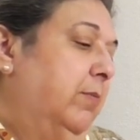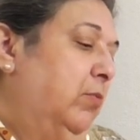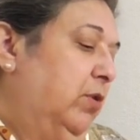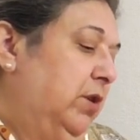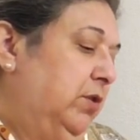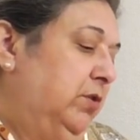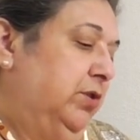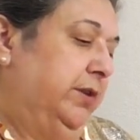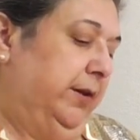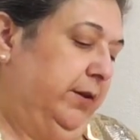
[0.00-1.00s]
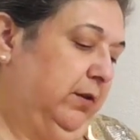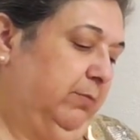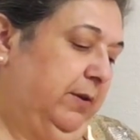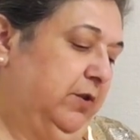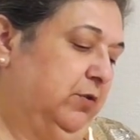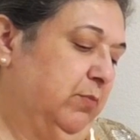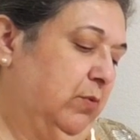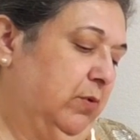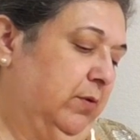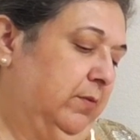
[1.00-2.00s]
We're going to do just a little pinch
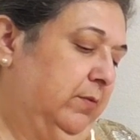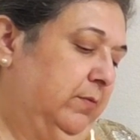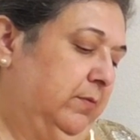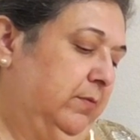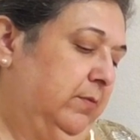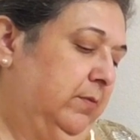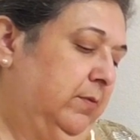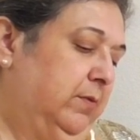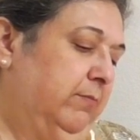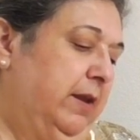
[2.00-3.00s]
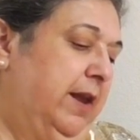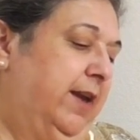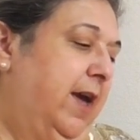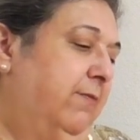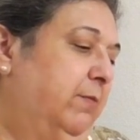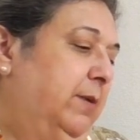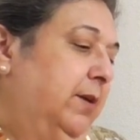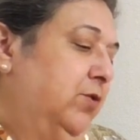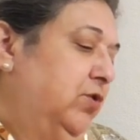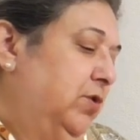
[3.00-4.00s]
more, by like half a
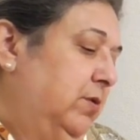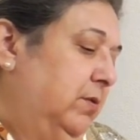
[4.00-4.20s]
pinch.